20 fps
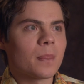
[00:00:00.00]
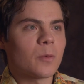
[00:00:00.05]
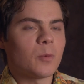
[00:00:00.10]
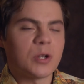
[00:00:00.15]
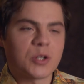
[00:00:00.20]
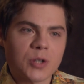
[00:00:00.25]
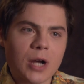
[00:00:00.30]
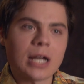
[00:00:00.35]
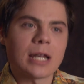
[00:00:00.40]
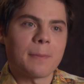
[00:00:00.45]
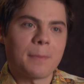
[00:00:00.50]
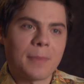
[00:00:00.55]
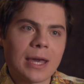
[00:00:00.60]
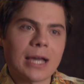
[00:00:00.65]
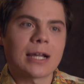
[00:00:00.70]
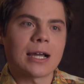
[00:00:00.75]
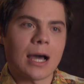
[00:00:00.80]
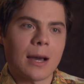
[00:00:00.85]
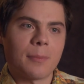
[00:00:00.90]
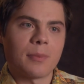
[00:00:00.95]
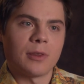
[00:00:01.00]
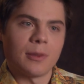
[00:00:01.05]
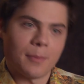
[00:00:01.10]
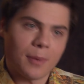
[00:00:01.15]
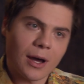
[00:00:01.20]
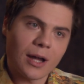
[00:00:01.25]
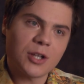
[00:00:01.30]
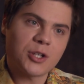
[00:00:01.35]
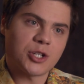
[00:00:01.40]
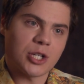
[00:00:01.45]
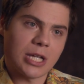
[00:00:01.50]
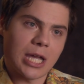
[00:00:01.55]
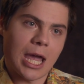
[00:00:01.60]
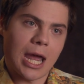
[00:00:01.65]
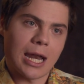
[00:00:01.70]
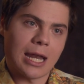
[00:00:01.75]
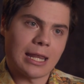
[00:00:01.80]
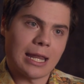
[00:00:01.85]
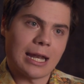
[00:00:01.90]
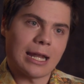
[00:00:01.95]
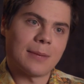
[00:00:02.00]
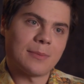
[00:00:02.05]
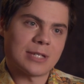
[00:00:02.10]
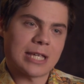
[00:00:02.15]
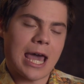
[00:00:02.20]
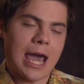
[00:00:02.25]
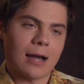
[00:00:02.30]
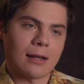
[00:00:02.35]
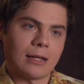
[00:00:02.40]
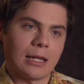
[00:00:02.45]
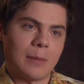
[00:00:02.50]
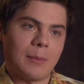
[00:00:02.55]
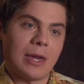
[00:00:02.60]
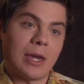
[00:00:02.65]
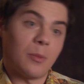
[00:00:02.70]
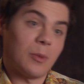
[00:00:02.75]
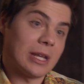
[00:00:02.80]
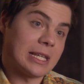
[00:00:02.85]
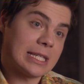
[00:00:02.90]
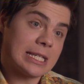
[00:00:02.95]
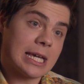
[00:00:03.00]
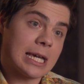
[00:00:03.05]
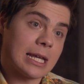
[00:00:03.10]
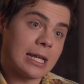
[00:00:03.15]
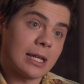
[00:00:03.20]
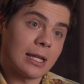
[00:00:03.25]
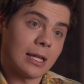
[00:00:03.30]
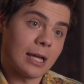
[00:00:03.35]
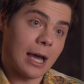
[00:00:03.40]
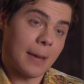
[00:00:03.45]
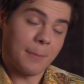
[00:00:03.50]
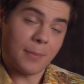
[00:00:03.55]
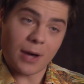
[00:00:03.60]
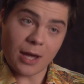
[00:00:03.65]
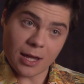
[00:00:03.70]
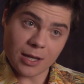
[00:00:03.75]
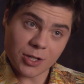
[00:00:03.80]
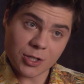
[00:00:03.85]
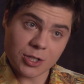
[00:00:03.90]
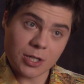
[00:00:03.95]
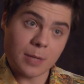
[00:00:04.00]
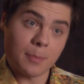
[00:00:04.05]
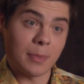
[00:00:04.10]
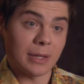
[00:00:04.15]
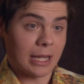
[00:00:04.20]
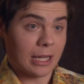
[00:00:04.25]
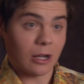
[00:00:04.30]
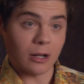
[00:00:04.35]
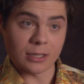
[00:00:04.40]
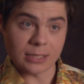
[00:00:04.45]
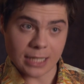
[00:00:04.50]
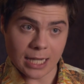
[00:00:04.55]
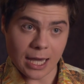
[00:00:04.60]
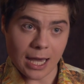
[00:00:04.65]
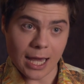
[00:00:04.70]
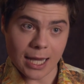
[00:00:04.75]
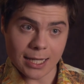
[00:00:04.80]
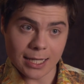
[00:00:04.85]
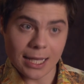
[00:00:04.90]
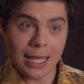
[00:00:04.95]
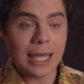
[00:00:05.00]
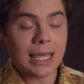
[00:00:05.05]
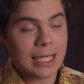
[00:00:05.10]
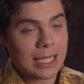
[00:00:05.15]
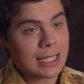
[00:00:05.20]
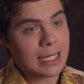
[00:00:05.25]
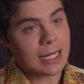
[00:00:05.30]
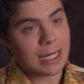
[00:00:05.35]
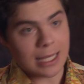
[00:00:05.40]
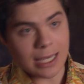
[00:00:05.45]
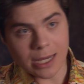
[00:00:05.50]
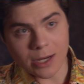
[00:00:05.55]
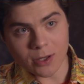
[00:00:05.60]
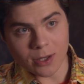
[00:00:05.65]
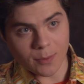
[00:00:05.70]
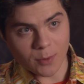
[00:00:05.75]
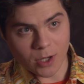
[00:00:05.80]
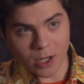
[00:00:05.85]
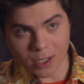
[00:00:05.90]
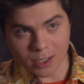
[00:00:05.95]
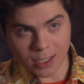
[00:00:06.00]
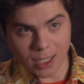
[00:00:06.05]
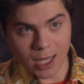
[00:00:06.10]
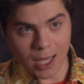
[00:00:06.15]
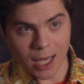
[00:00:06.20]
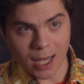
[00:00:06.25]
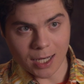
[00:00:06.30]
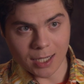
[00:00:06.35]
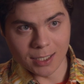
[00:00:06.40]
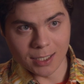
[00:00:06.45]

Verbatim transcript: we tried to pick up the punch again and then him tackling me, and we did. I punched, but they called cut. He didn't hear them call cut.